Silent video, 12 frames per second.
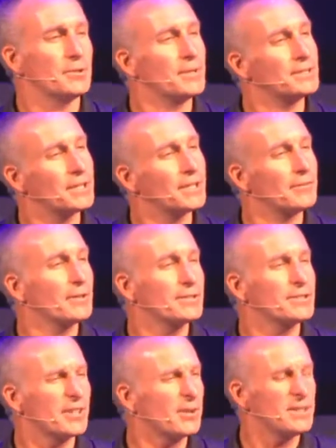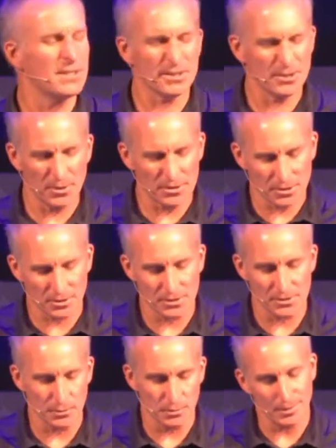it's kind of a, it's a crazy, that's a, it's a
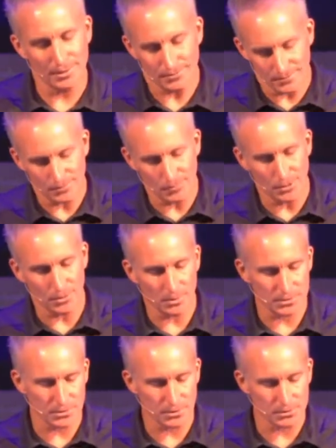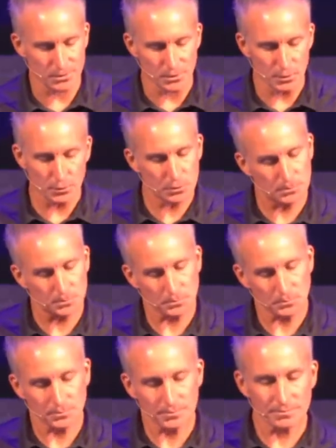crazy world, but we know what sells in the news.
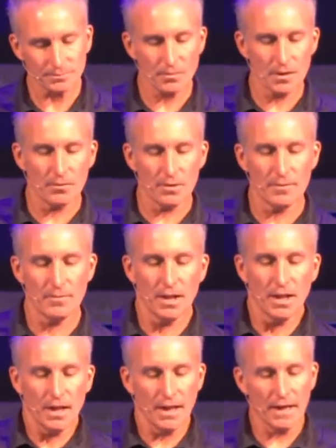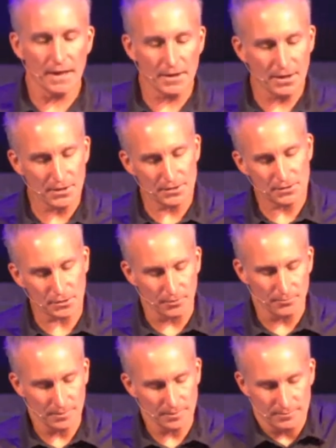All right. And uh, so
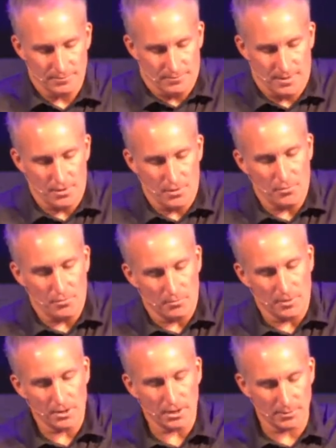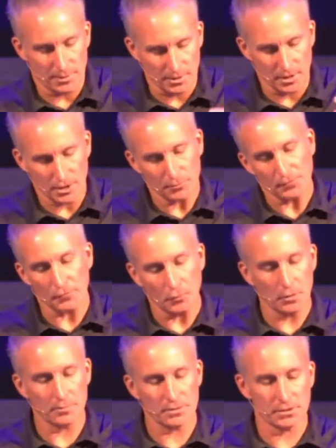I know we talk about a lot of
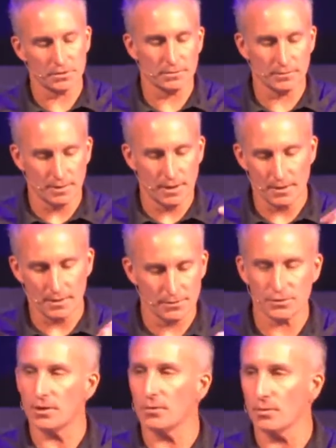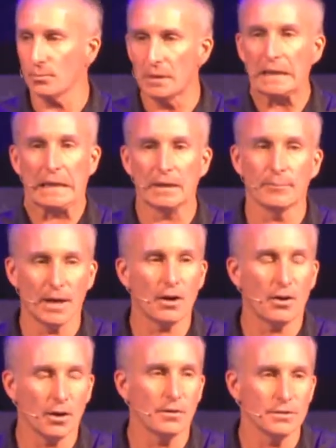reforms. Start with me. My
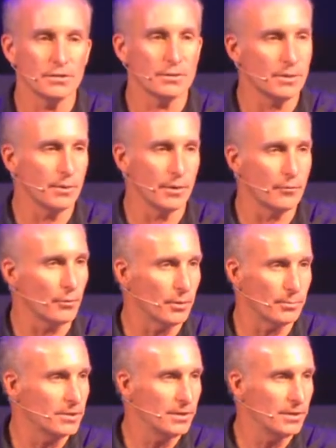heart needs to be reformed.